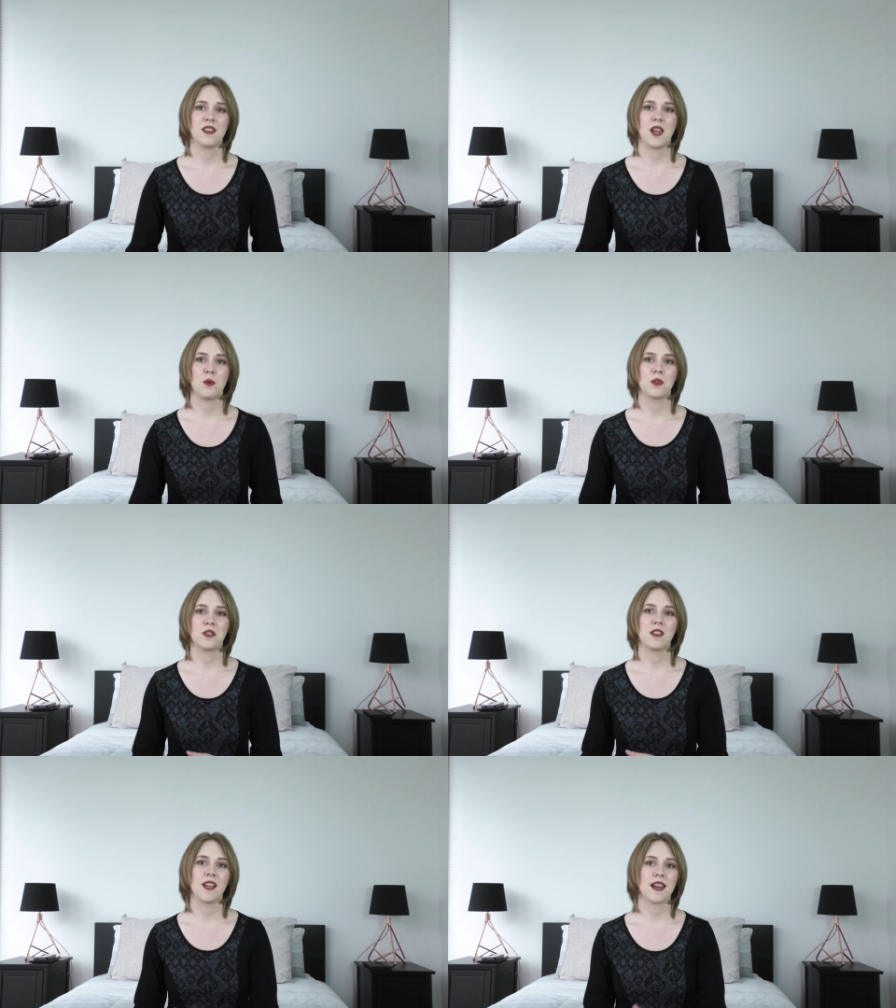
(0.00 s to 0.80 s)
they will
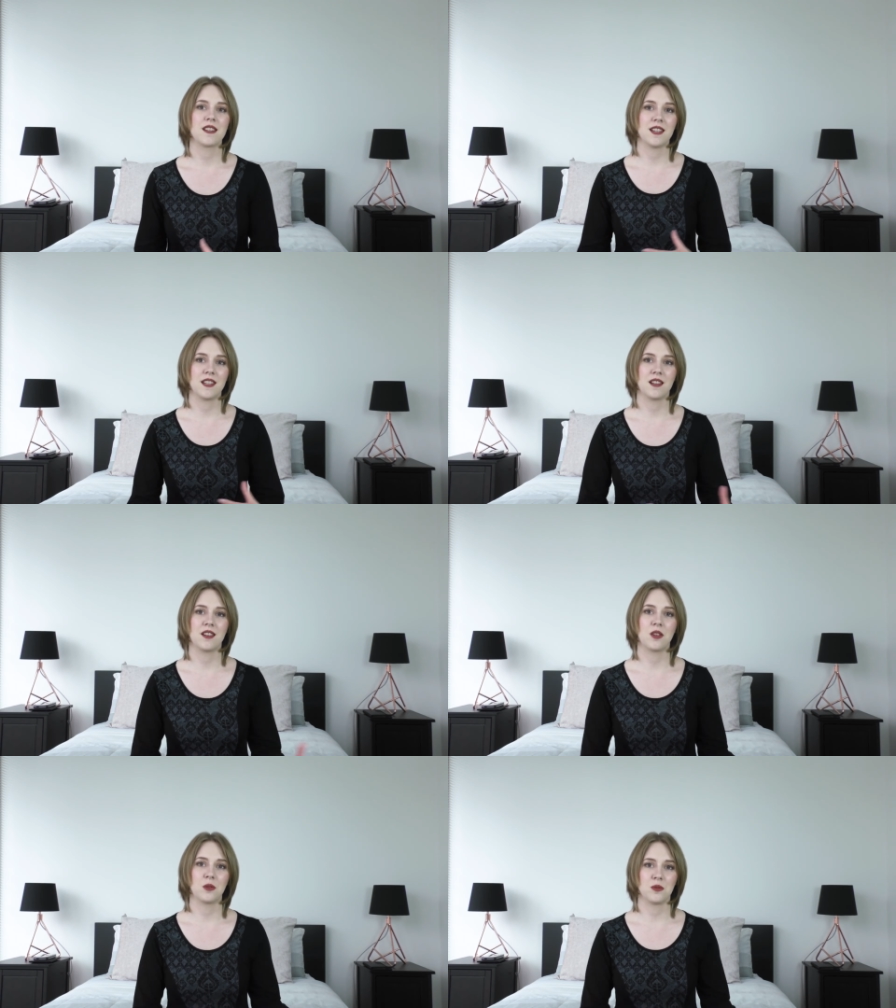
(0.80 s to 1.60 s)
collect
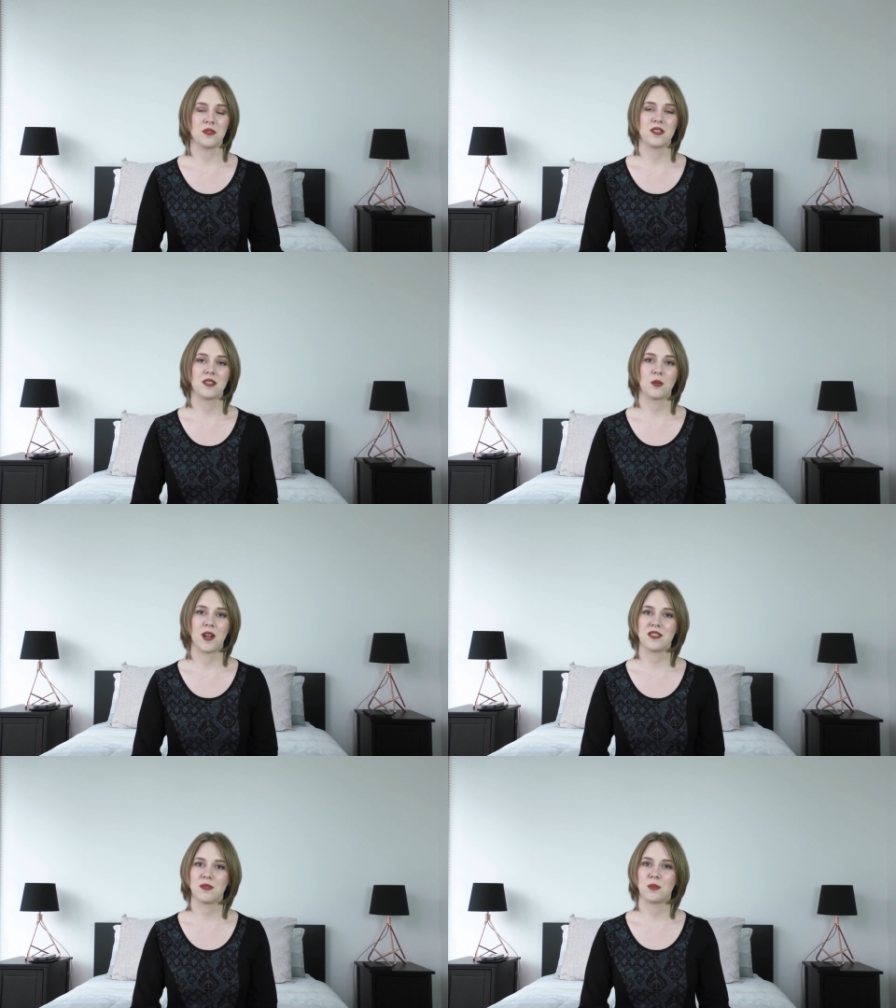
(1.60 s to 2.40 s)
in those
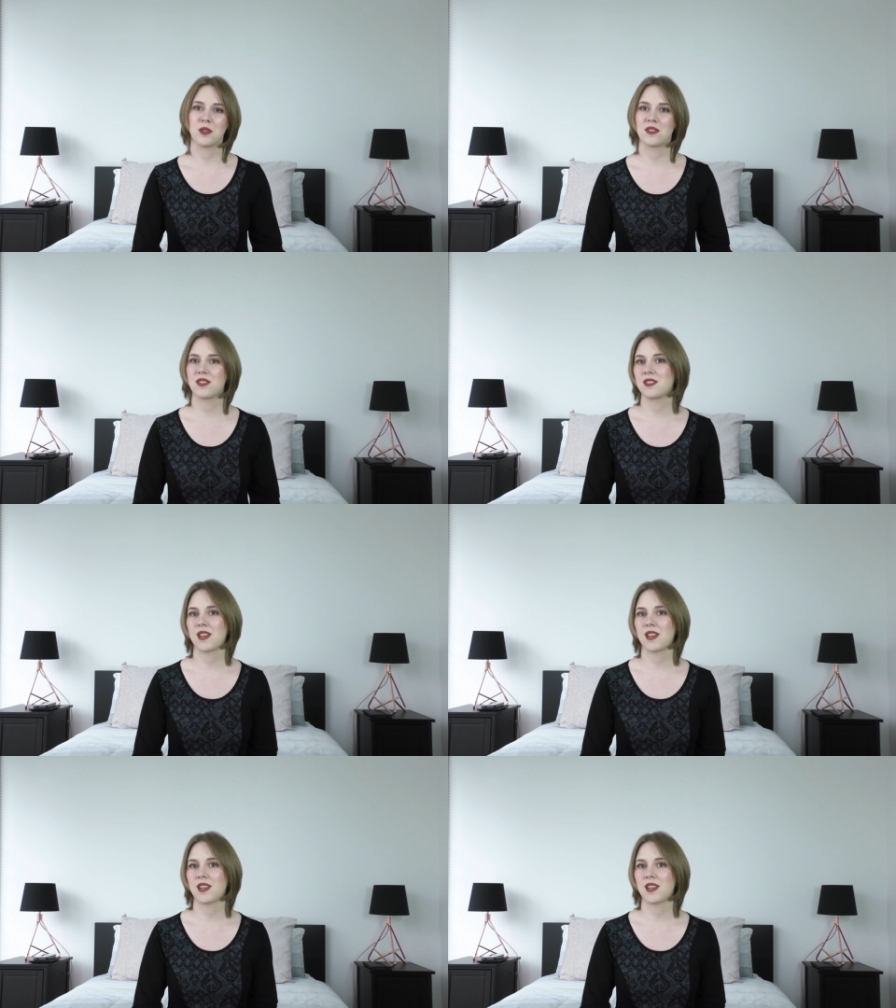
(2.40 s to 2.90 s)
question books,